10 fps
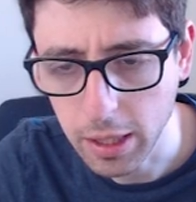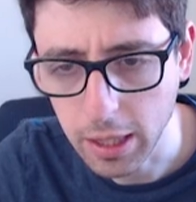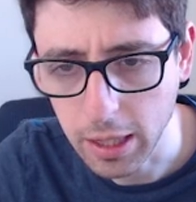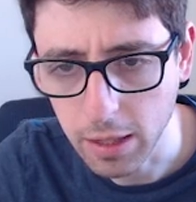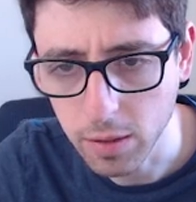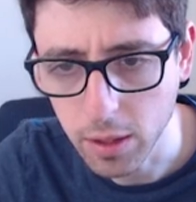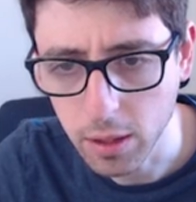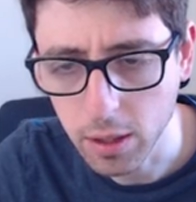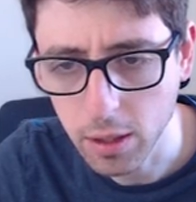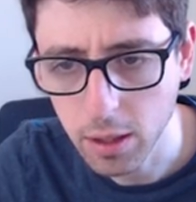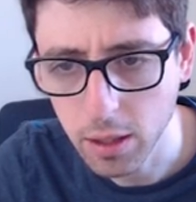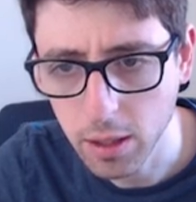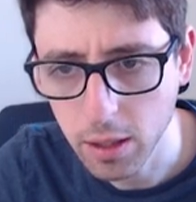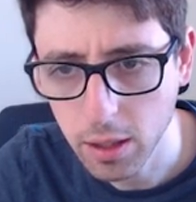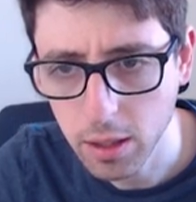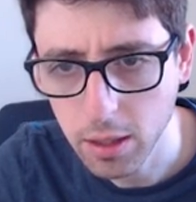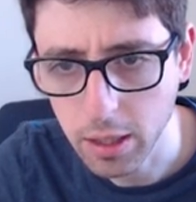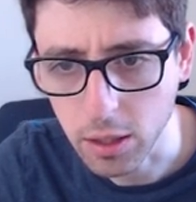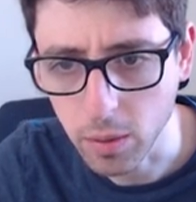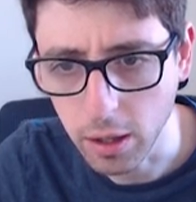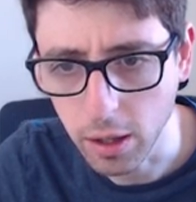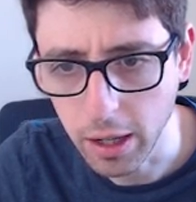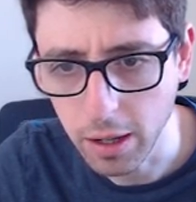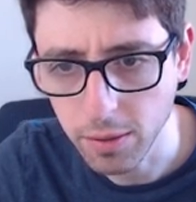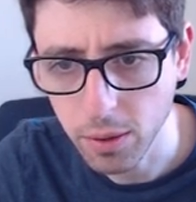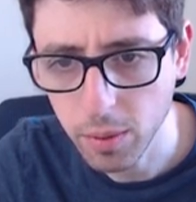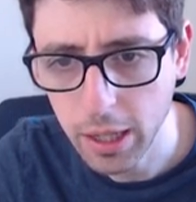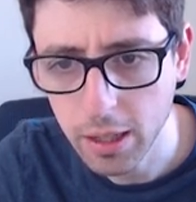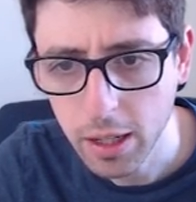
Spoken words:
the king even sticks around on f3.